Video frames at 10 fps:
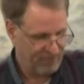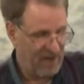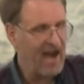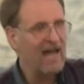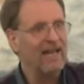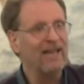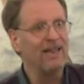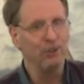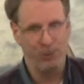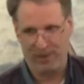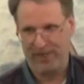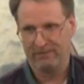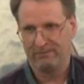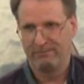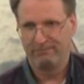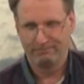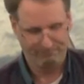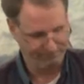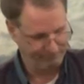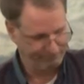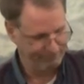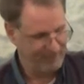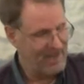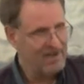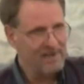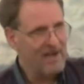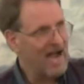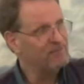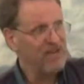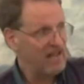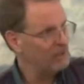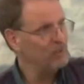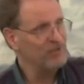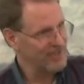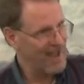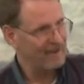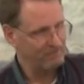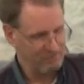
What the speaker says: Hallelujah. I tell you tonight,